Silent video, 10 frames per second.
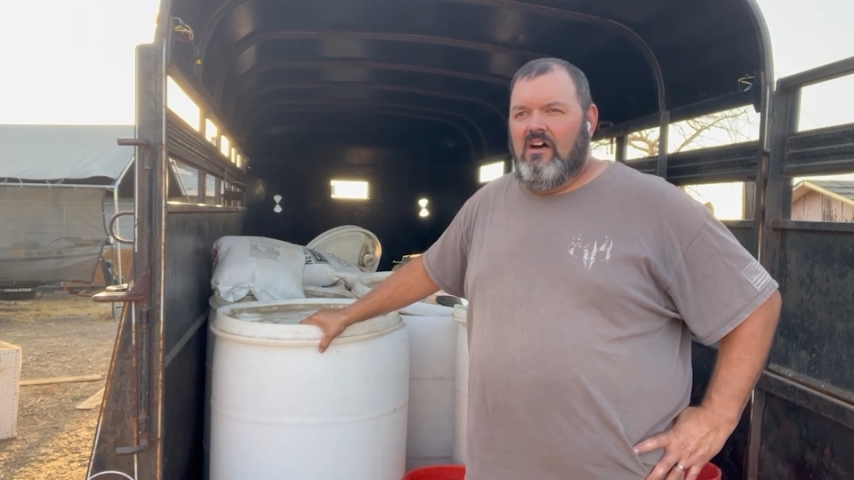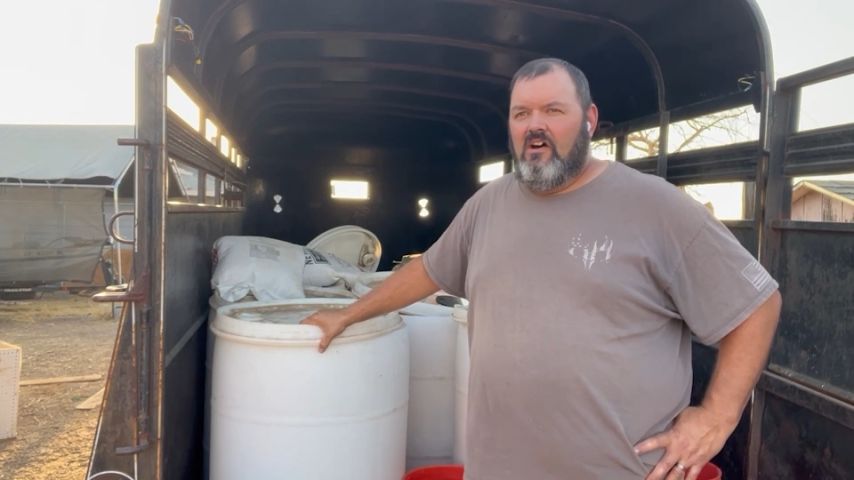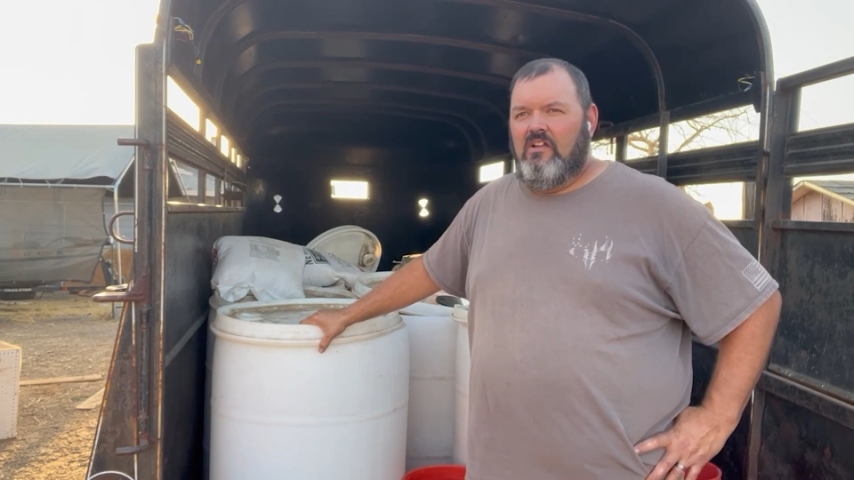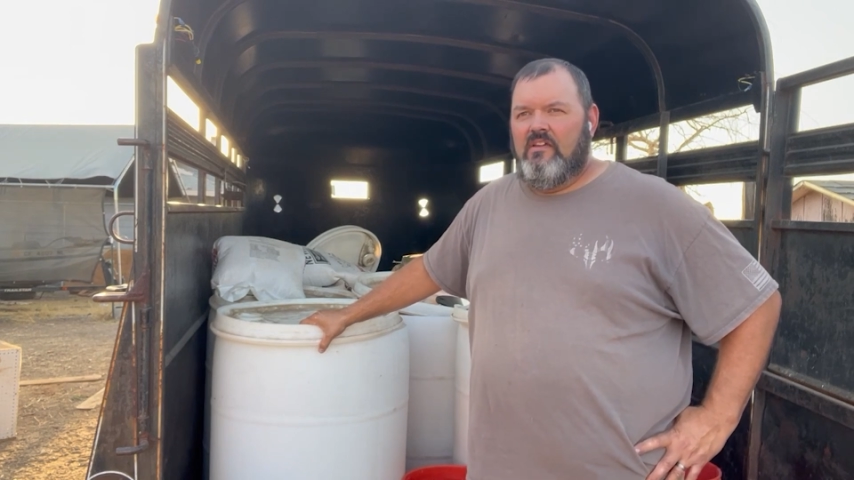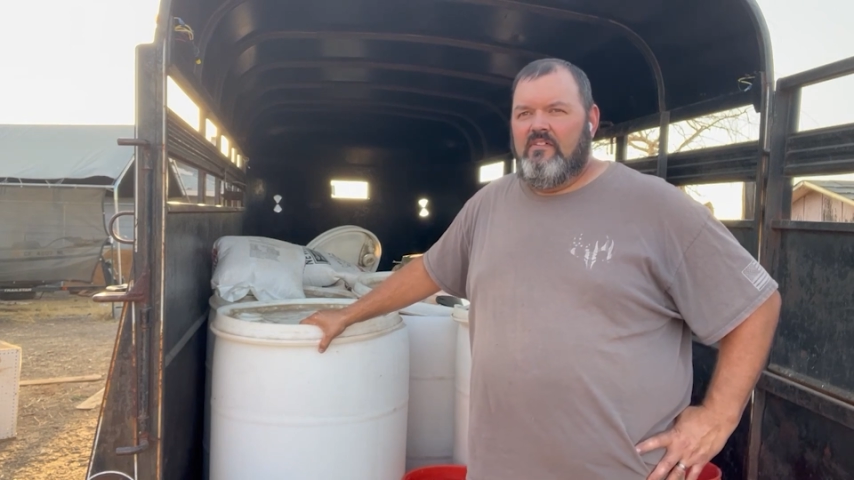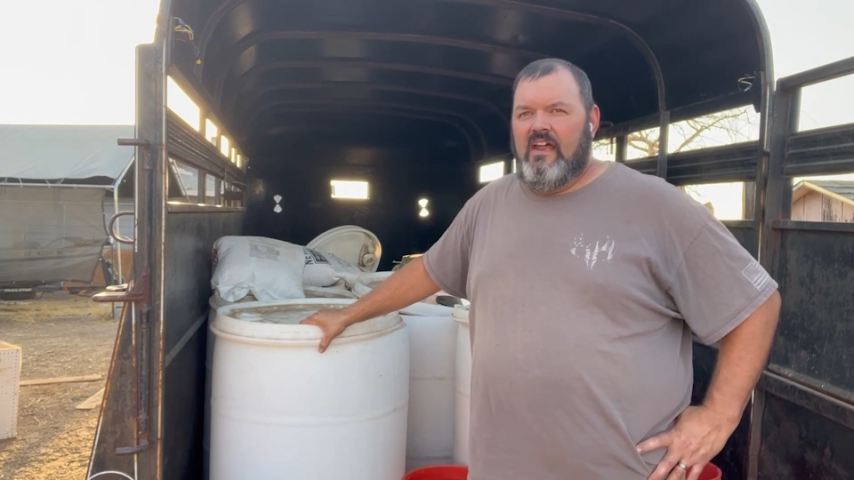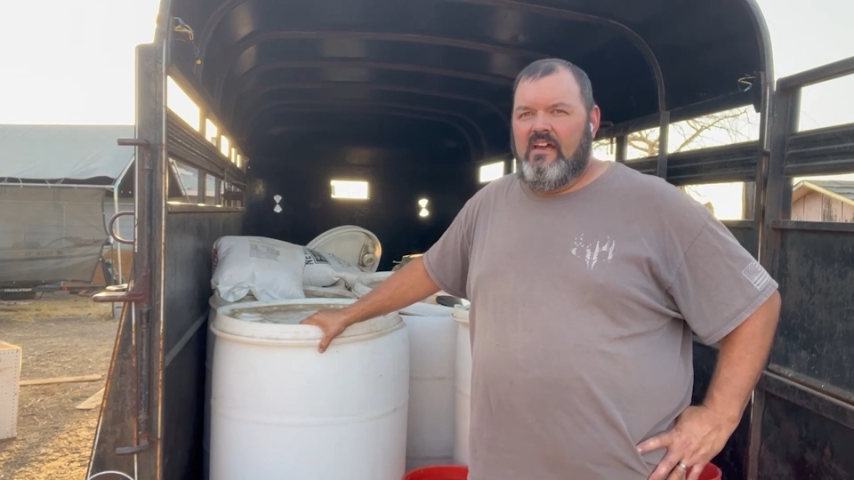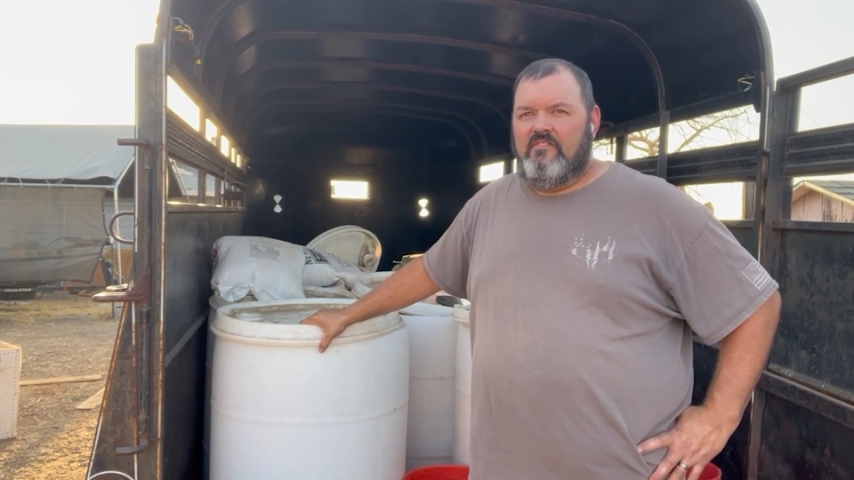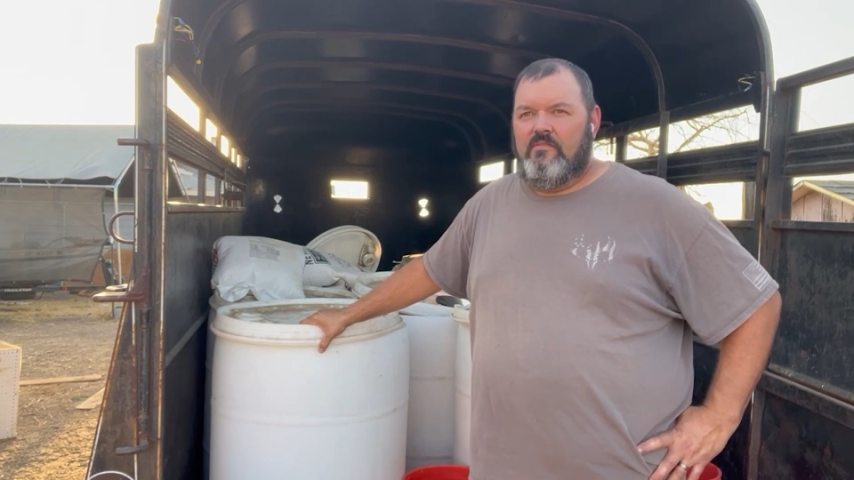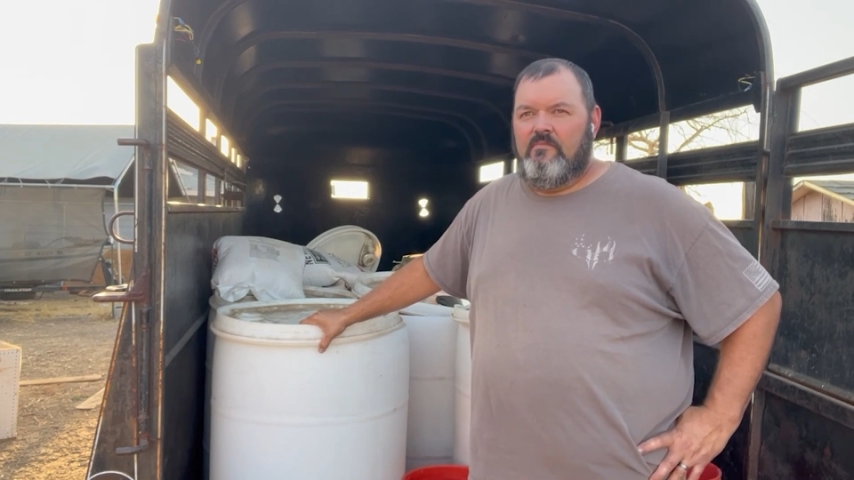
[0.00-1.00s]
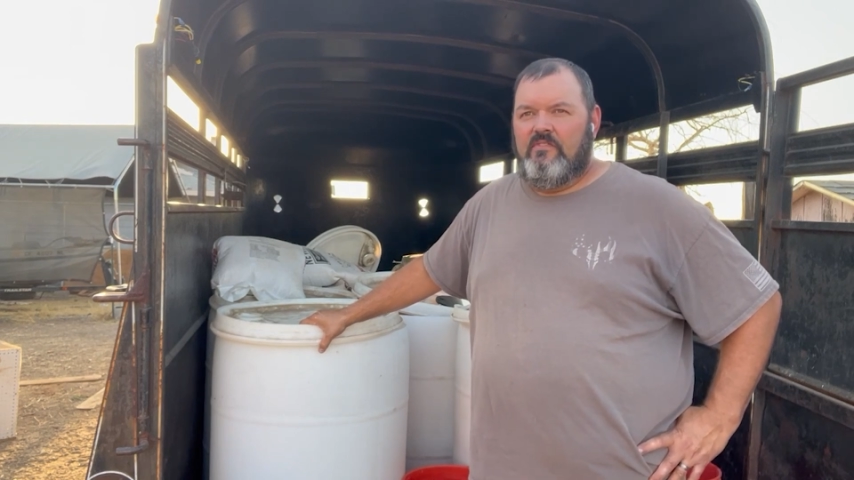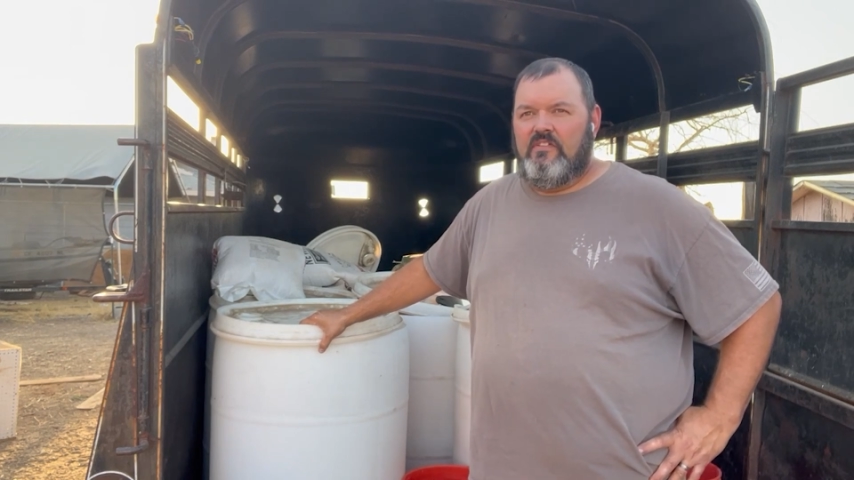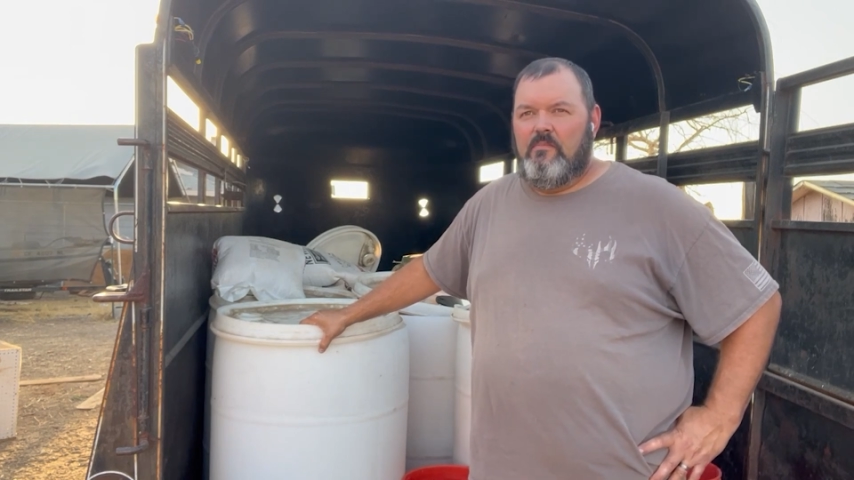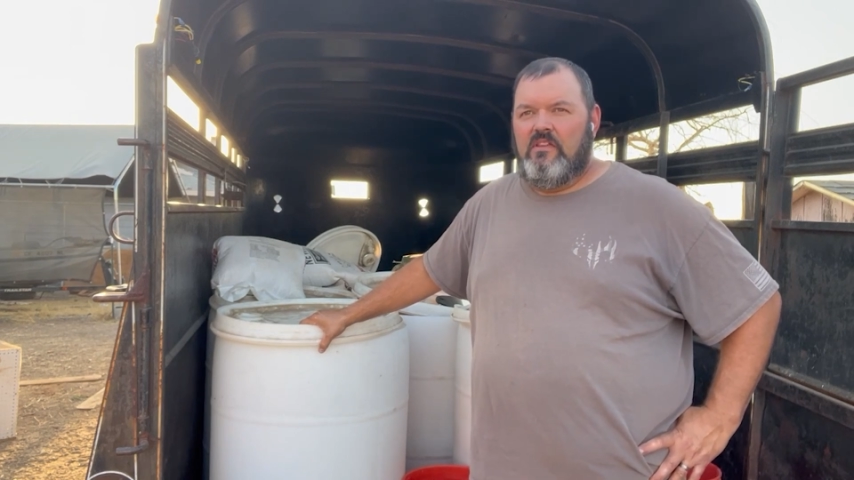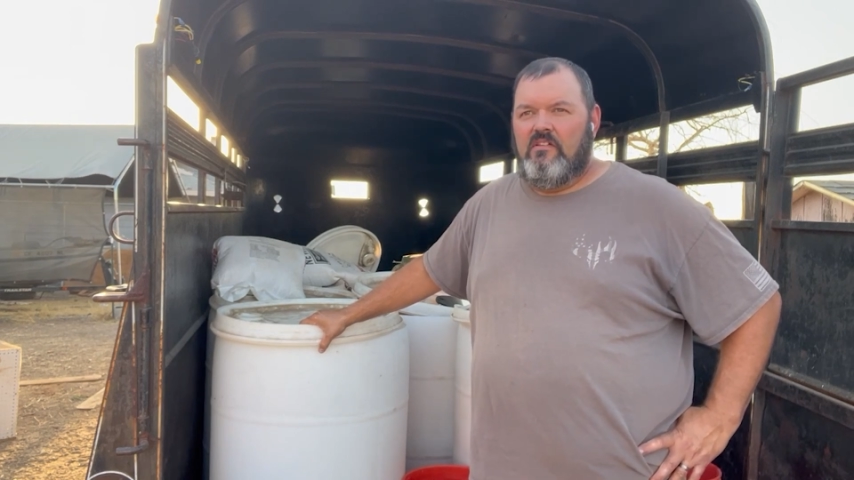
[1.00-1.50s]
I'll even add
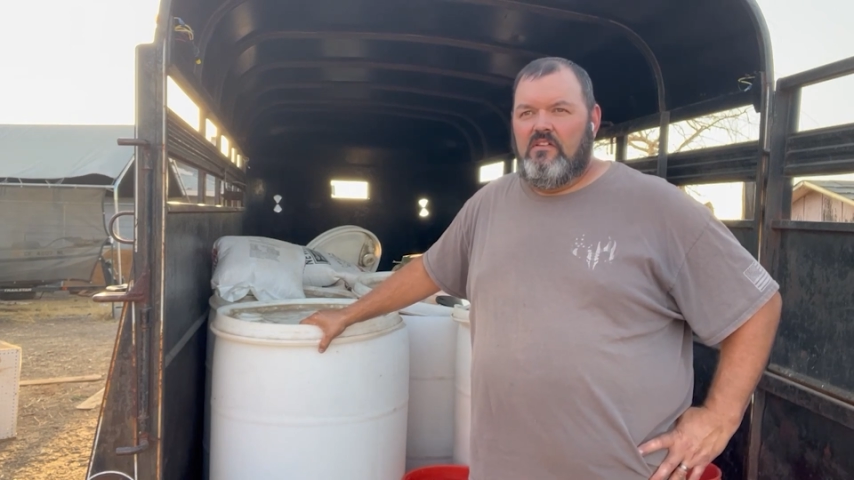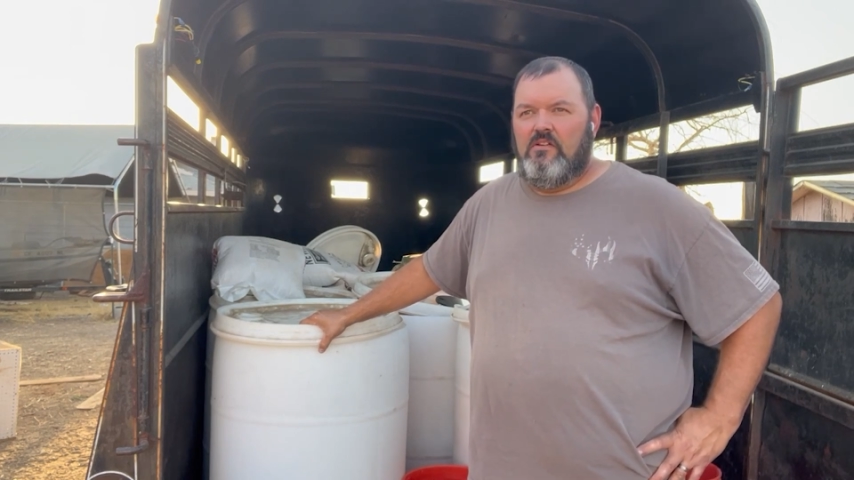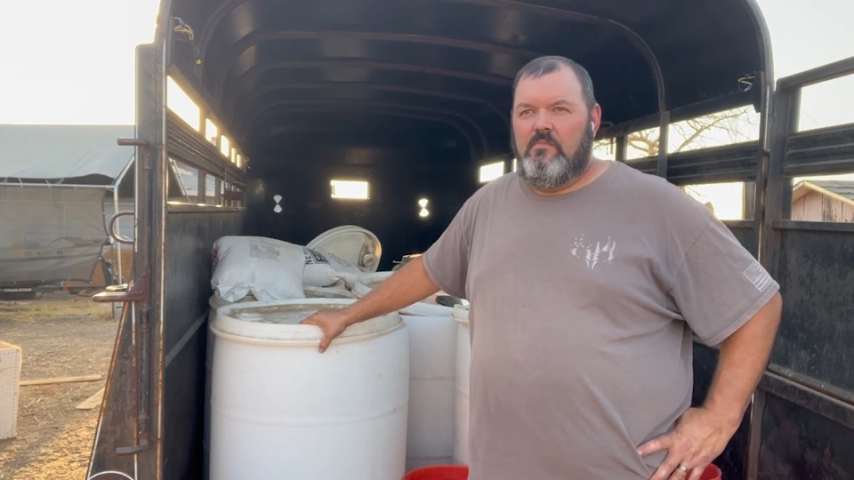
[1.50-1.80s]
some of the little